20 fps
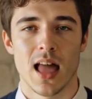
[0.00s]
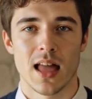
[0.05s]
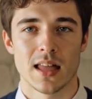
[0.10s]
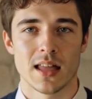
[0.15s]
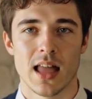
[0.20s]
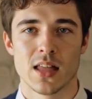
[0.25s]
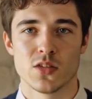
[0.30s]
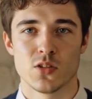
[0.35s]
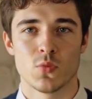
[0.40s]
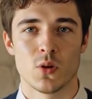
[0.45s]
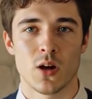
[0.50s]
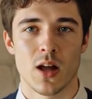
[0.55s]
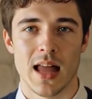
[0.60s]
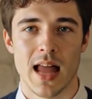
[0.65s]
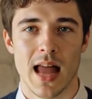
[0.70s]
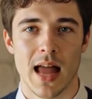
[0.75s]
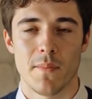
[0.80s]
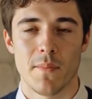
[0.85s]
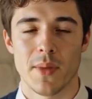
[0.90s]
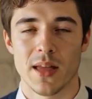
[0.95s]
Export
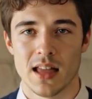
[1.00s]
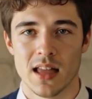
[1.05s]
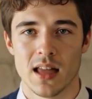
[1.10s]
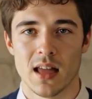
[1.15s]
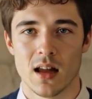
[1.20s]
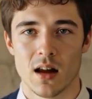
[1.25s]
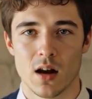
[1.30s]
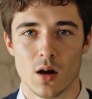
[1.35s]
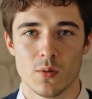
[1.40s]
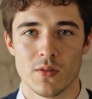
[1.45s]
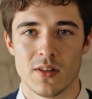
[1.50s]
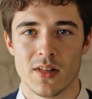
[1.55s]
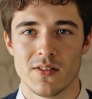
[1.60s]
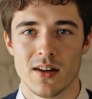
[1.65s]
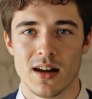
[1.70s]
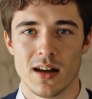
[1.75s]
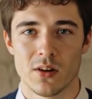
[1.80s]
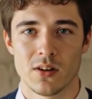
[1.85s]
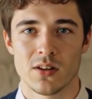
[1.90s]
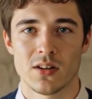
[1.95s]
happy with
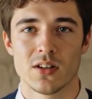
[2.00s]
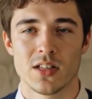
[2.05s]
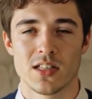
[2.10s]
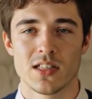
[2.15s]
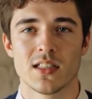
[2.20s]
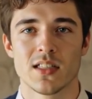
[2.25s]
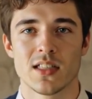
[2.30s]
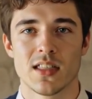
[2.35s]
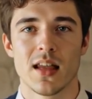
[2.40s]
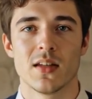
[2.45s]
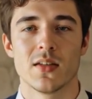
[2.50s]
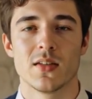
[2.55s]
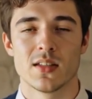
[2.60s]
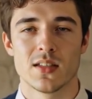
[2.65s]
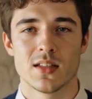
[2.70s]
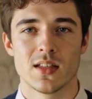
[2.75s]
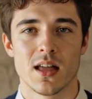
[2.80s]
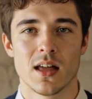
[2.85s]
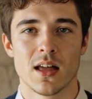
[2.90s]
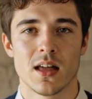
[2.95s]
how it looks and
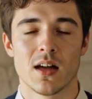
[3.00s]
sounds.